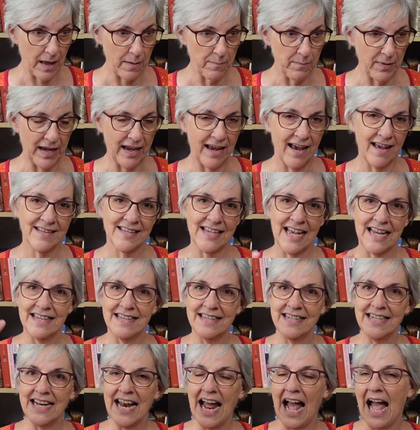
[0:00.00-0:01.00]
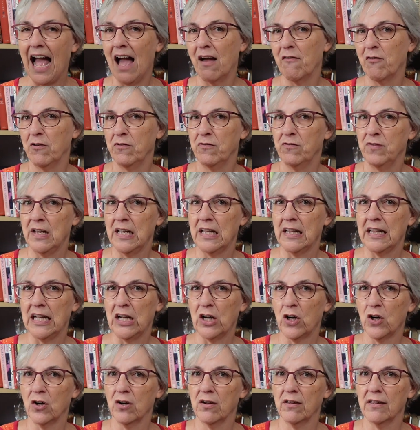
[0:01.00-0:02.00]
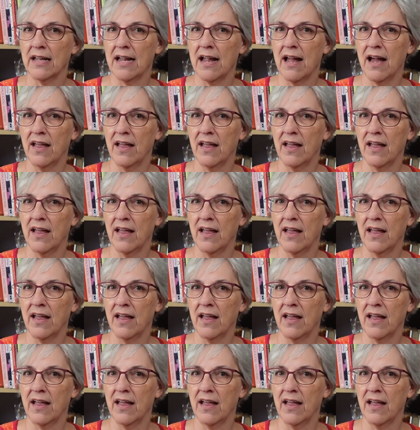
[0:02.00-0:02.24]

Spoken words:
because I did have a feeling early